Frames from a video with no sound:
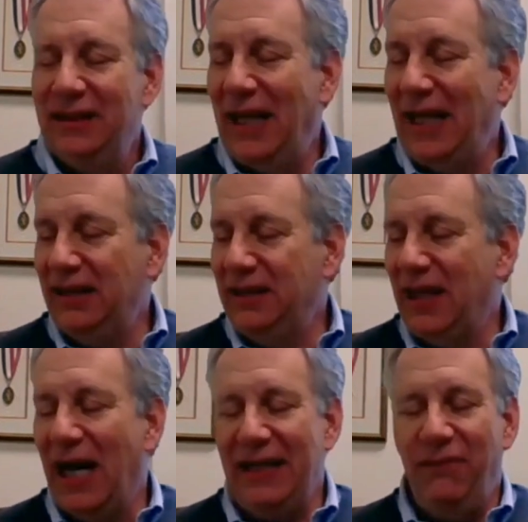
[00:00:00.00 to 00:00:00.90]
that
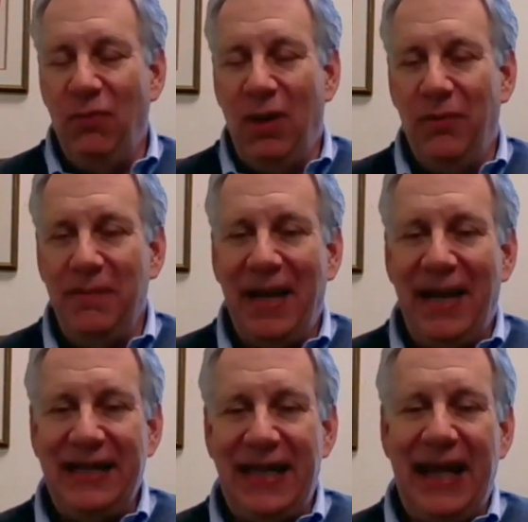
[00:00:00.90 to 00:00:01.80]
kind of what we
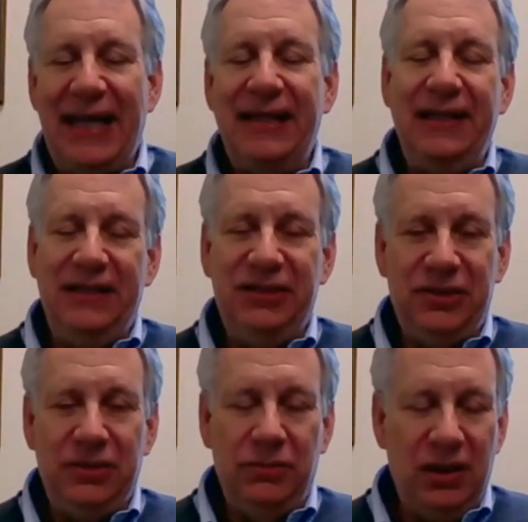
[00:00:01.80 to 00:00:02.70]
made candies
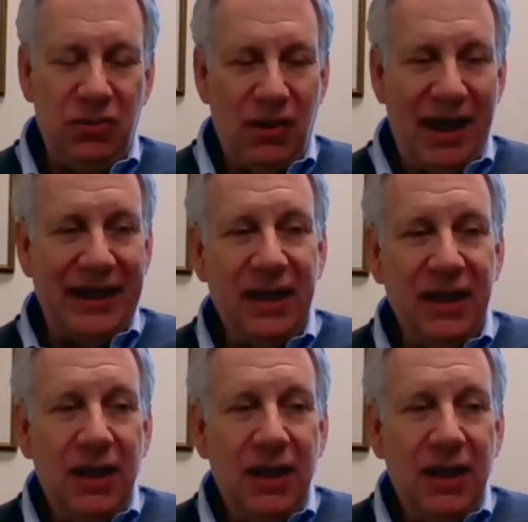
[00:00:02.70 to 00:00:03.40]
to look like,